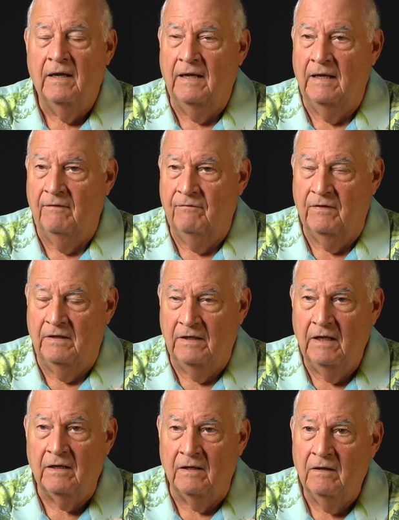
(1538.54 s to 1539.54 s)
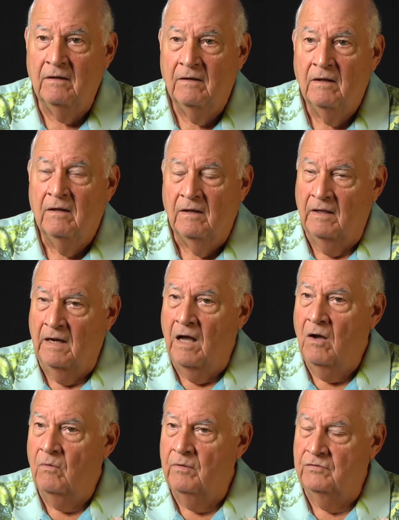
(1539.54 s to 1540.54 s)
And if they didn't, and I
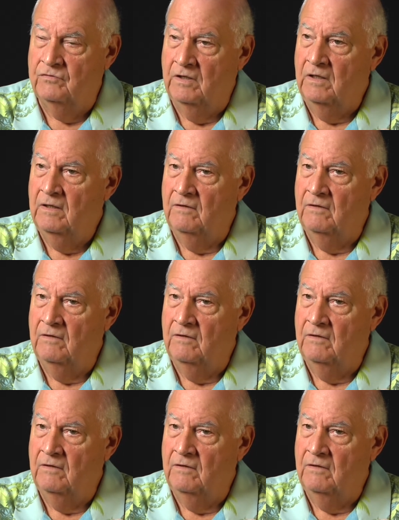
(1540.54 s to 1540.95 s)
always said,